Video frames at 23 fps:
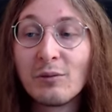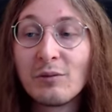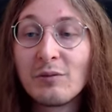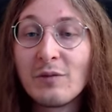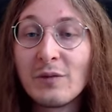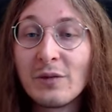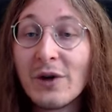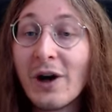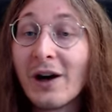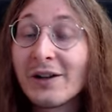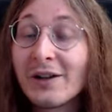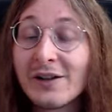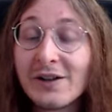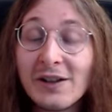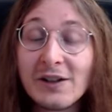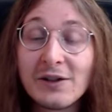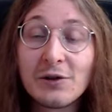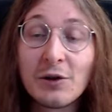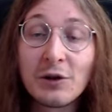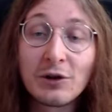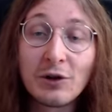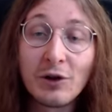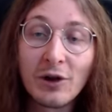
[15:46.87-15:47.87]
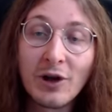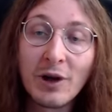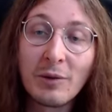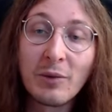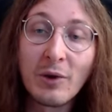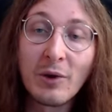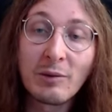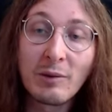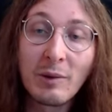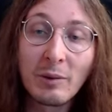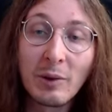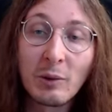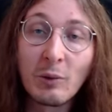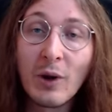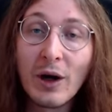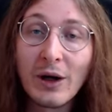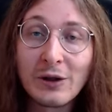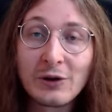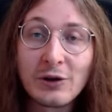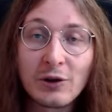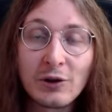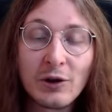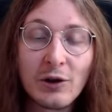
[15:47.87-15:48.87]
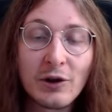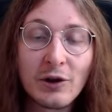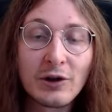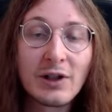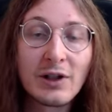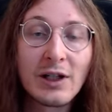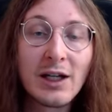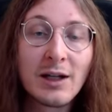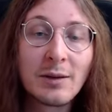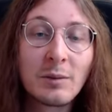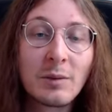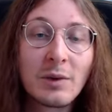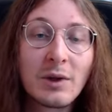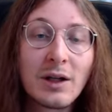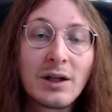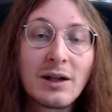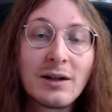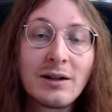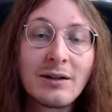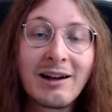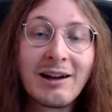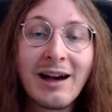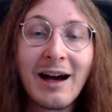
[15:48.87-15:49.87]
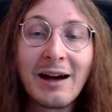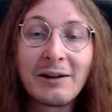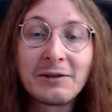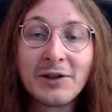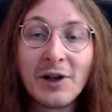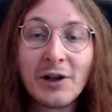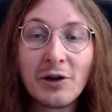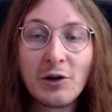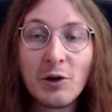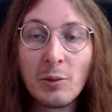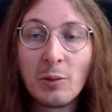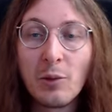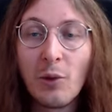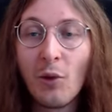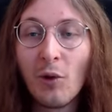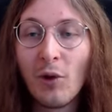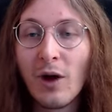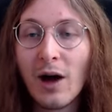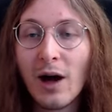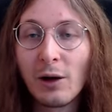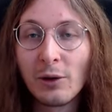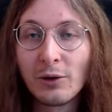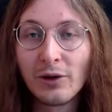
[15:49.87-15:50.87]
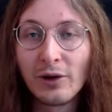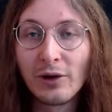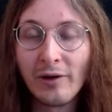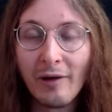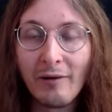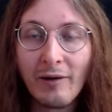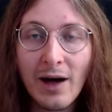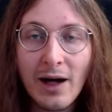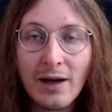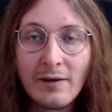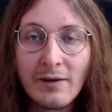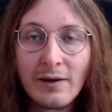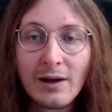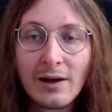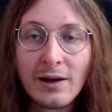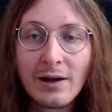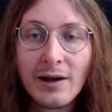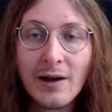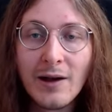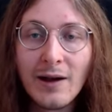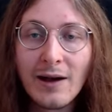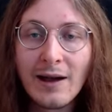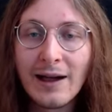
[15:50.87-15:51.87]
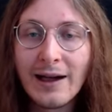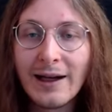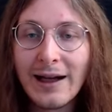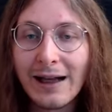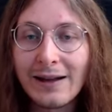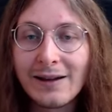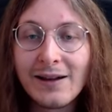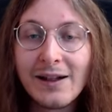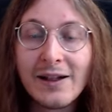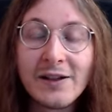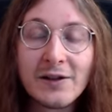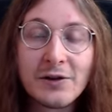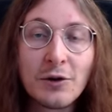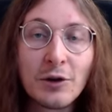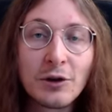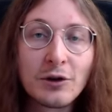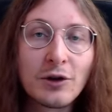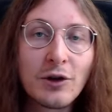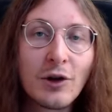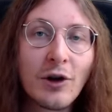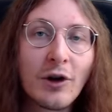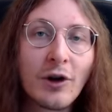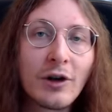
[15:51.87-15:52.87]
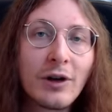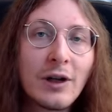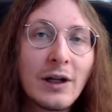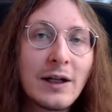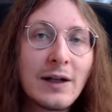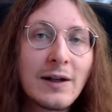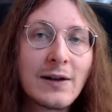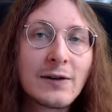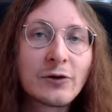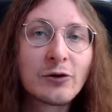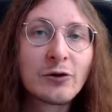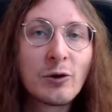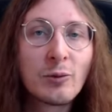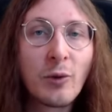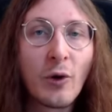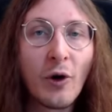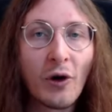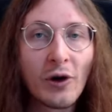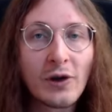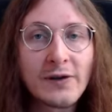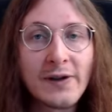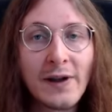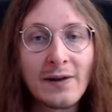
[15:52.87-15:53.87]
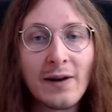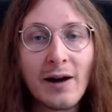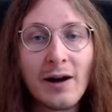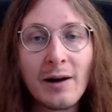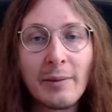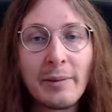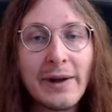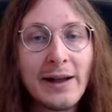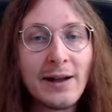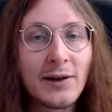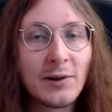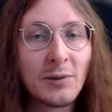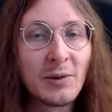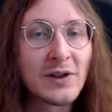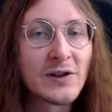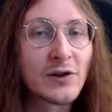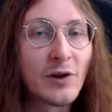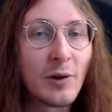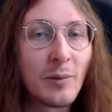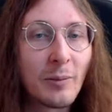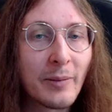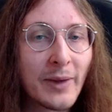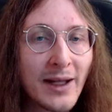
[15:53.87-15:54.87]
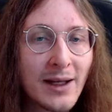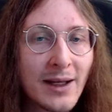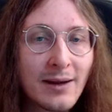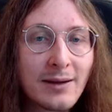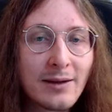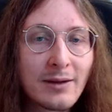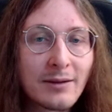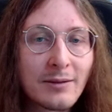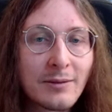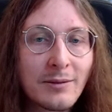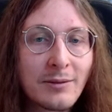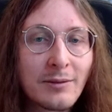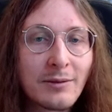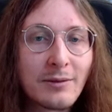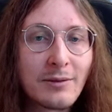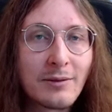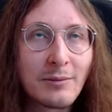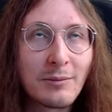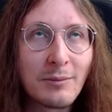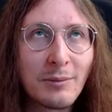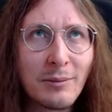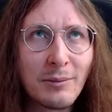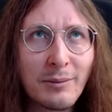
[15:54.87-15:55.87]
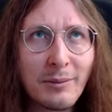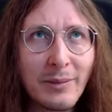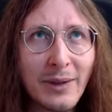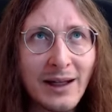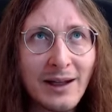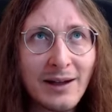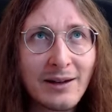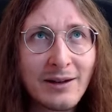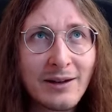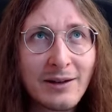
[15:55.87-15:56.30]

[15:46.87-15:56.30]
Narcissus is not gonna probably one-shot your team after you pull out the revive, at least not your supports that are built with some bulk. When